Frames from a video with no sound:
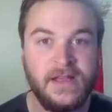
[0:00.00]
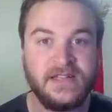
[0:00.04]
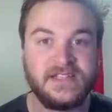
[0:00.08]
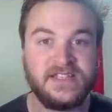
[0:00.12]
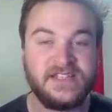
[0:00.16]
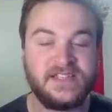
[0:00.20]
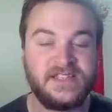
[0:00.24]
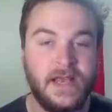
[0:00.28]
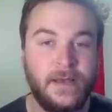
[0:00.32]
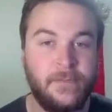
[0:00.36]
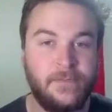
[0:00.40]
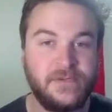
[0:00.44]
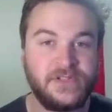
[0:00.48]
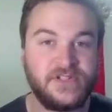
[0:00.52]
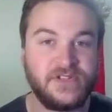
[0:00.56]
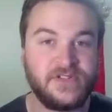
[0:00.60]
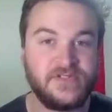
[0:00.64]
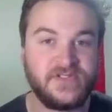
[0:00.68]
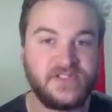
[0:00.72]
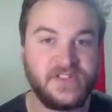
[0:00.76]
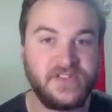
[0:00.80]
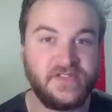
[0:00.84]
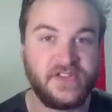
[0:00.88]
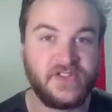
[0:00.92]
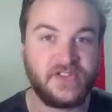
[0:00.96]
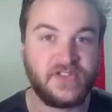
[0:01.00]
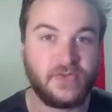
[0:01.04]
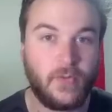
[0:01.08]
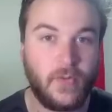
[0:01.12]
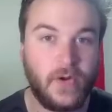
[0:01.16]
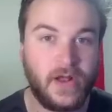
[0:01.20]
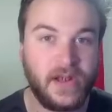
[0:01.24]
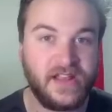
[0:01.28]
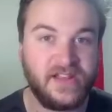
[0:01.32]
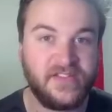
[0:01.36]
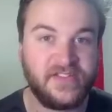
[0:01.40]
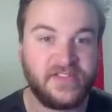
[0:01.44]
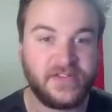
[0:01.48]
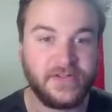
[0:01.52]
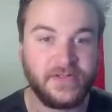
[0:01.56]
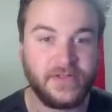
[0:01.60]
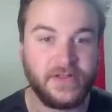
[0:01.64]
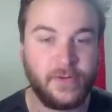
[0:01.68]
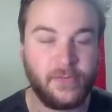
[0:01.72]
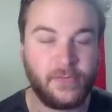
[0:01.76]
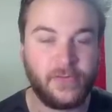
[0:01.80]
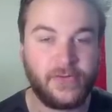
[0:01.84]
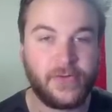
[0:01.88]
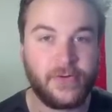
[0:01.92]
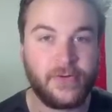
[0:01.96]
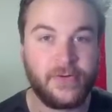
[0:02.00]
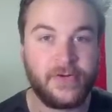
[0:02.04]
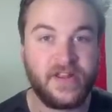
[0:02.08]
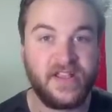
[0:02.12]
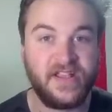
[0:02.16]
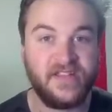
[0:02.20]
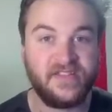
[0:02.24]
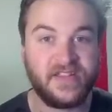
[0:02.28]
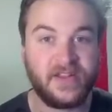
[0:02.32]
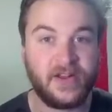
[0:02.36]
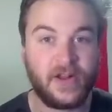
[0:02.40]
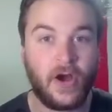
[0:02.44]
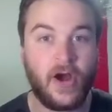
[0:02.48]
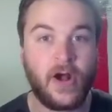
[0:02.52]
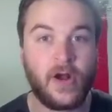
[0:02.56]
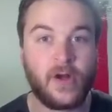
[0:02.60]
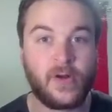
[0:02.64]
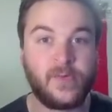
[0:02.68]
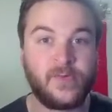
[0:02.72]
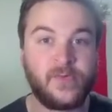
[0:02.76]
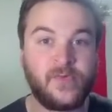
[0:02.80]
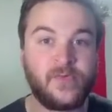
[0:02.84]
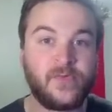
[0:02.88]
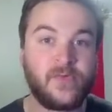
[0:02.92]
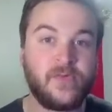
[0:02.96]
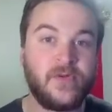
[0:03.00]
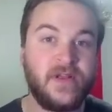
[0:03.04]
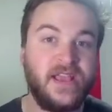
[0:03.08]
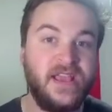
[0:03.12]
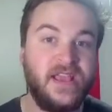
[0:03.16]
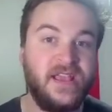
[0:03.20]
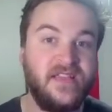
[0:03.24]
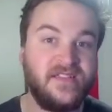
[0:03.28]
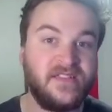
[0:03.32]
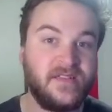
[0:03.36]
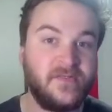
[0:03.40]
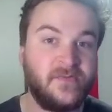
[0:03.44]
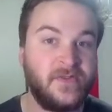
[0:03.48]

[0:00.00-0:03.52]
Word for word: to temperatures in the 20s to low 30s and a hard freeze,